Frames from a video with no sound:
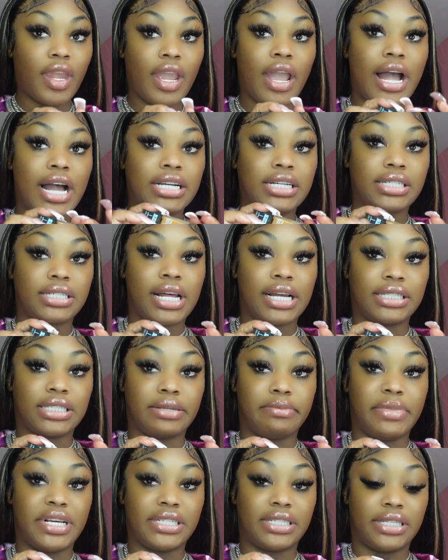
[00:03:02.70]
I just like to
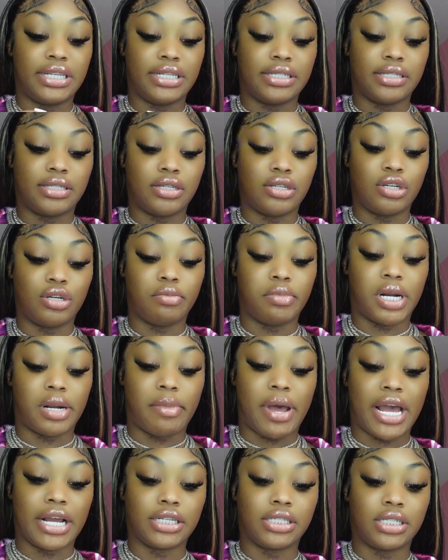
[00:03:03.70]
mix these two. But I'm
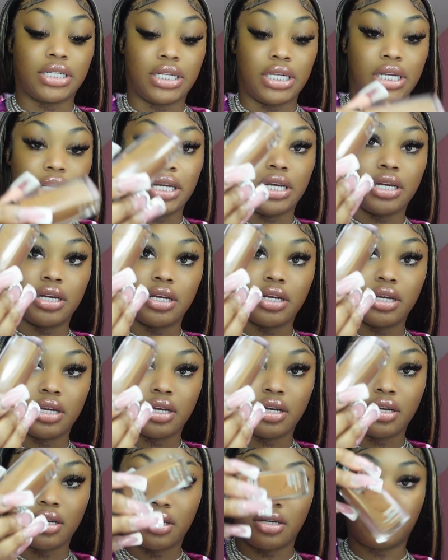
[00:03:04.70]
actually
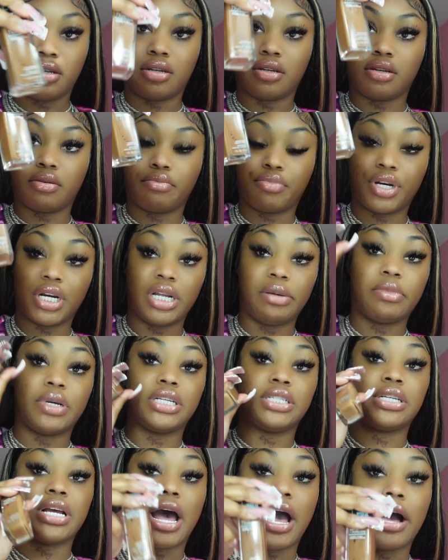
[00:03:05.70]
pretty
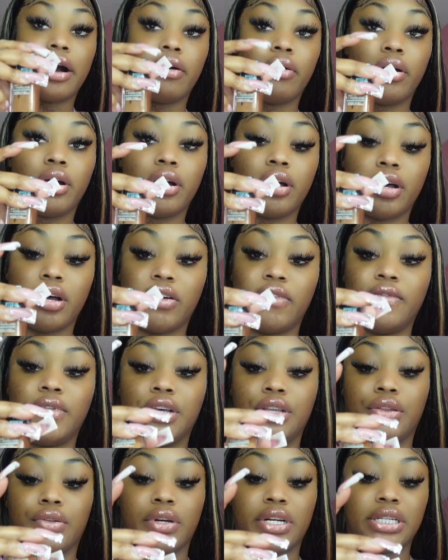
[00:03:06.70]
much out of the
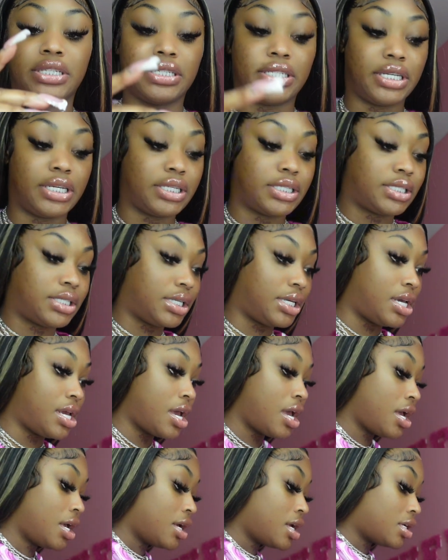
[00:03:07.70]
360,
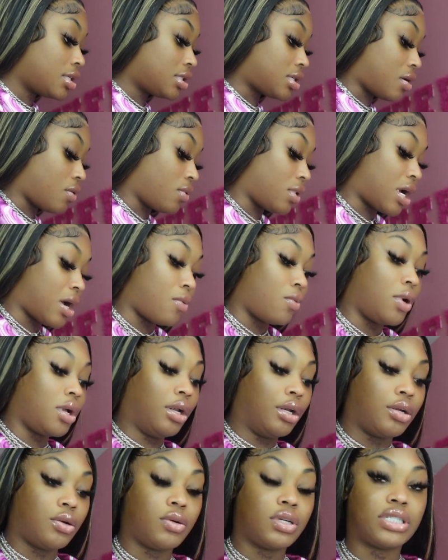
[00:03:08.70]
so what I will
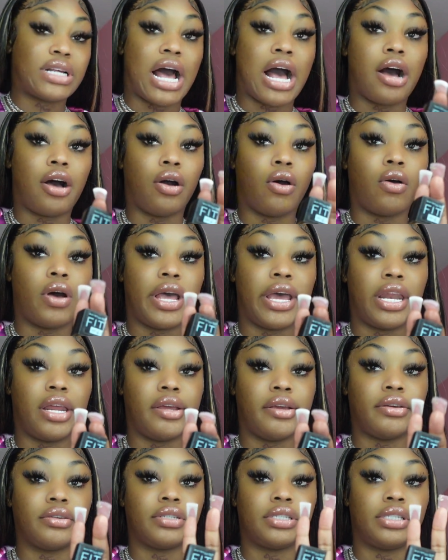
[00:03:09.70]
do is I'll go ahead
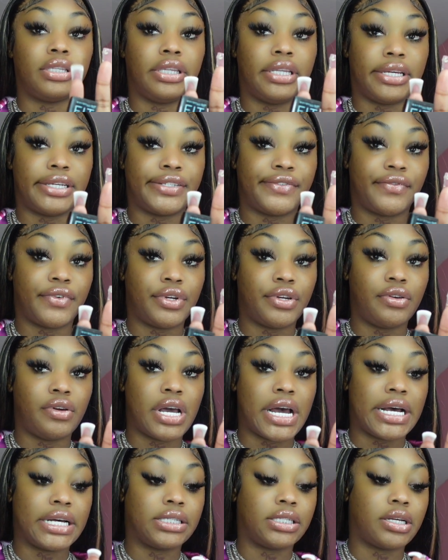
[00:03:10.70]
and use this for you
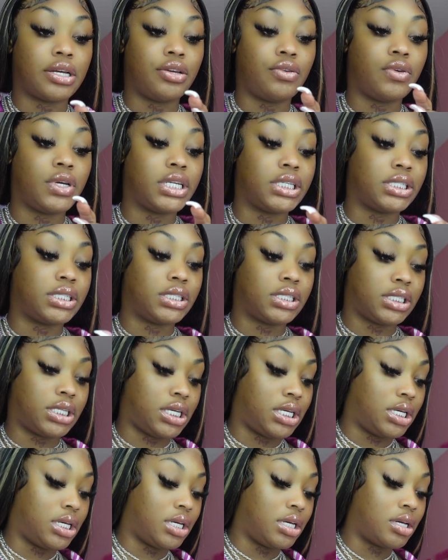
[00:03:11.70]
guys, so you can
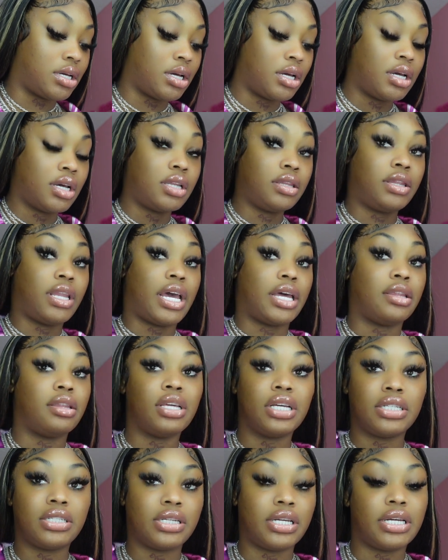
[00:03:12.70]
see that
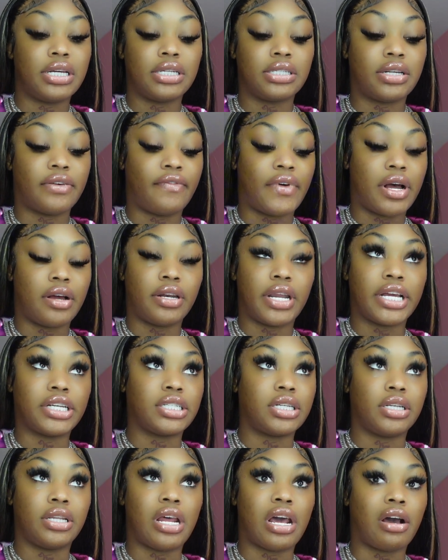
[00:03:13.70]
this is a
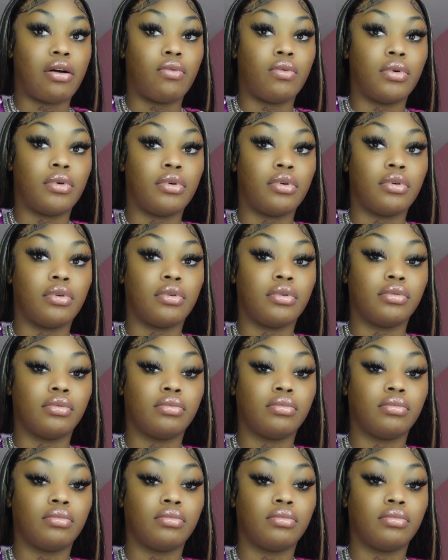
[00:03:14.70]
foundation that will